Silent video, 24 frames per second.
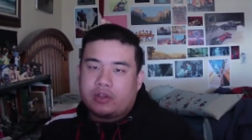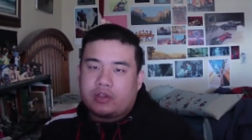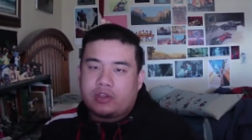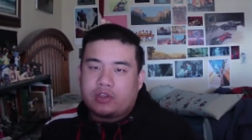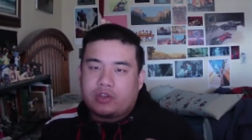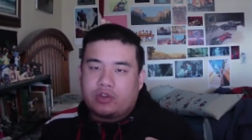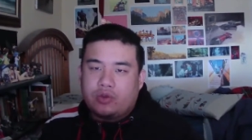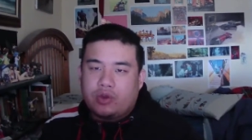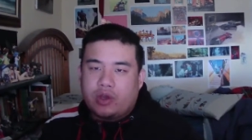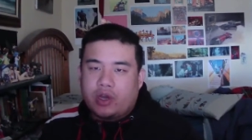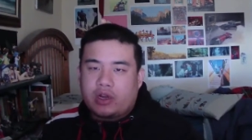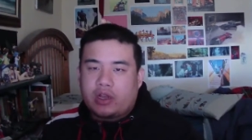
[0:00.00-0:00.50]
Like
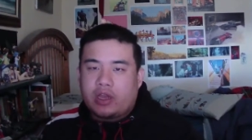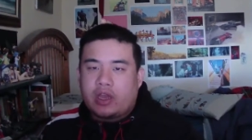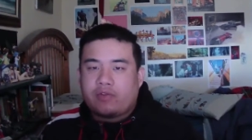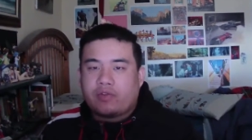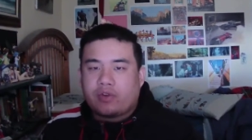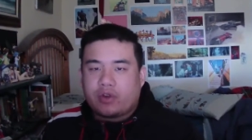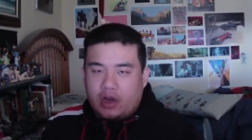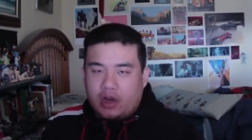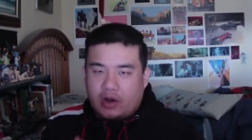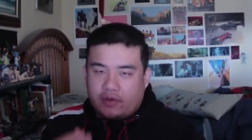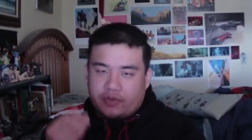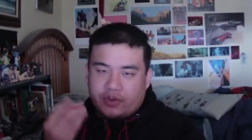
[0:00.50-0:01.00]
you got to have a
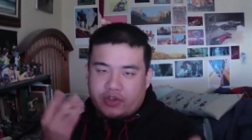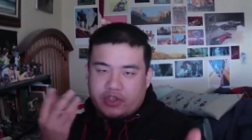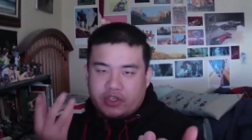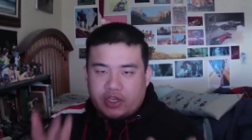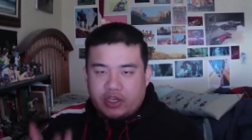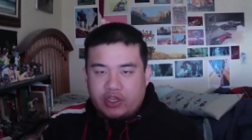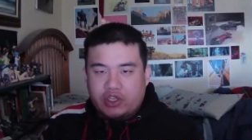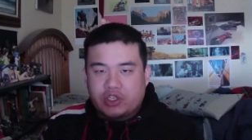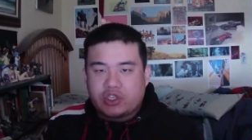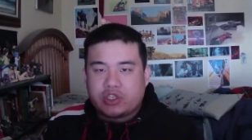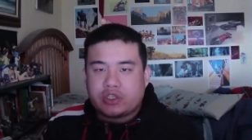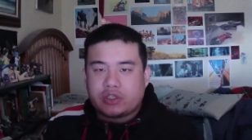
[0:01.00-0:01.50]

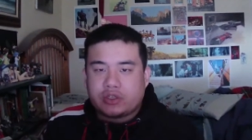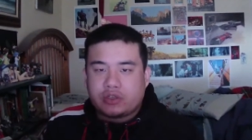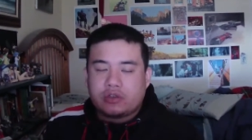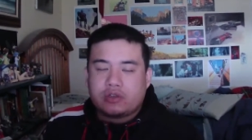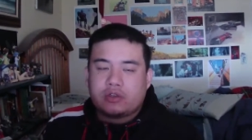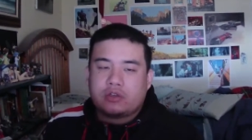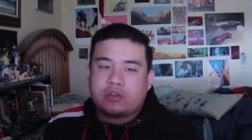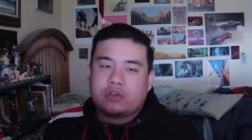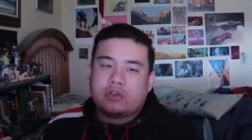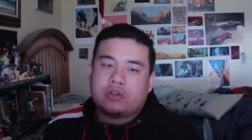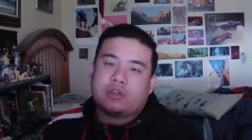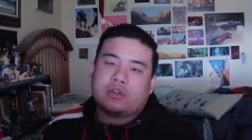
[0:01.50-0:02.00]
conversation.
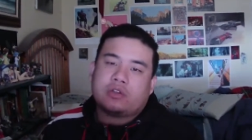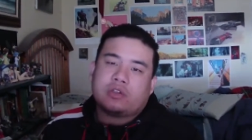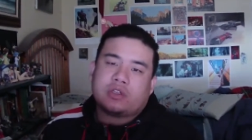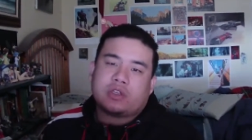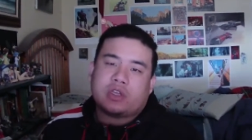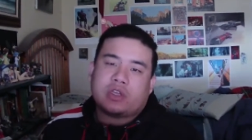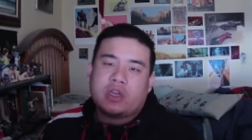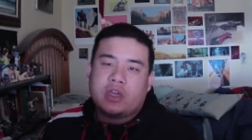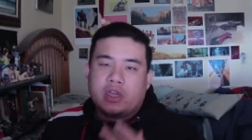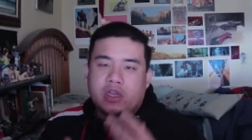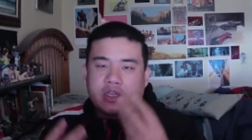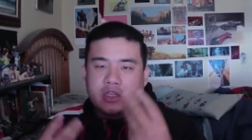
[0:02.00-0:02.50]
You know, like
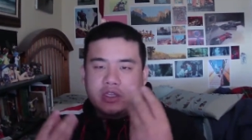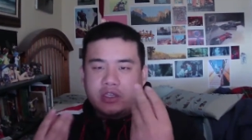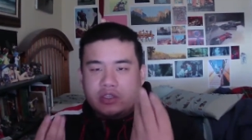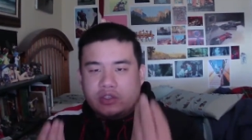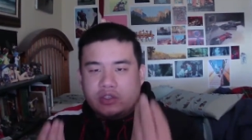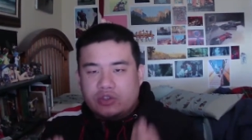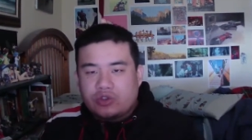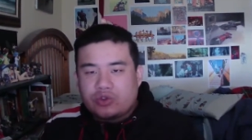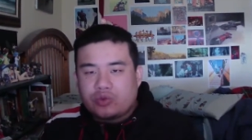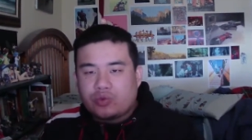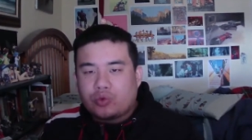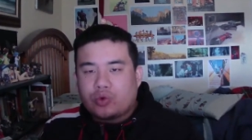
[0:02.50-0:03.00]
is
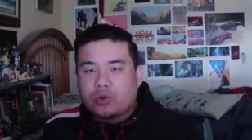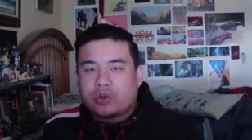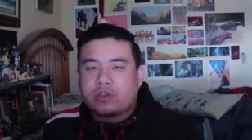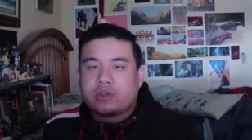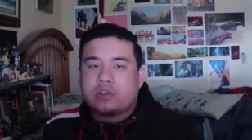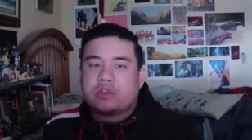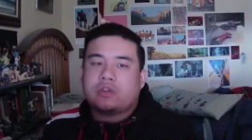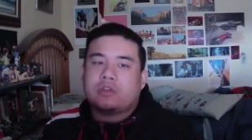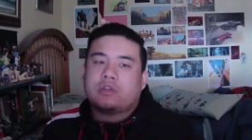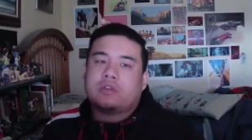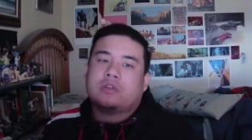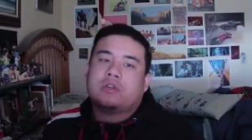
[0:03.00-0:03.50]
this working?